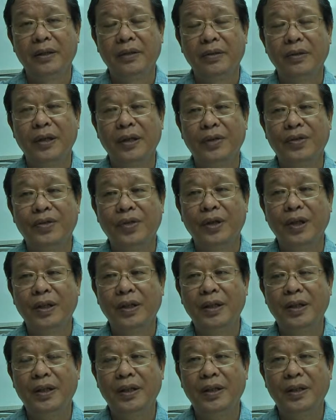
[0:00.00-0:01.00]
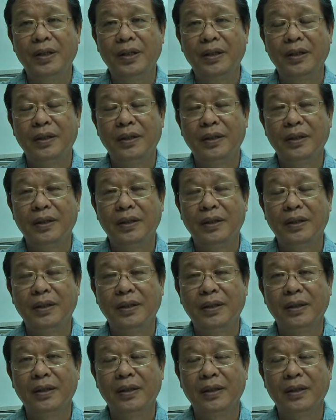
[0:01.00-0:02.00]
to the extent that
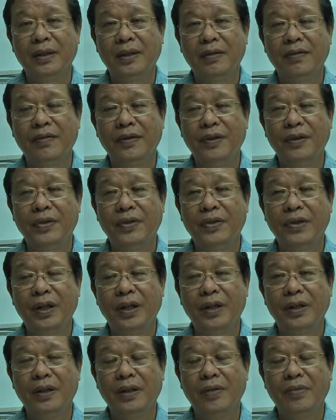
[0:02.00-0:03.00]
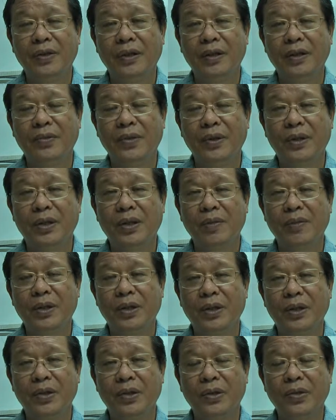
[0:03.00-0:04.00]
he he feels that the Buddha's wisdom
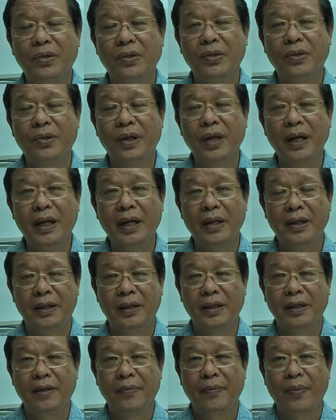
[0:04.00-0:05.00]
is so great,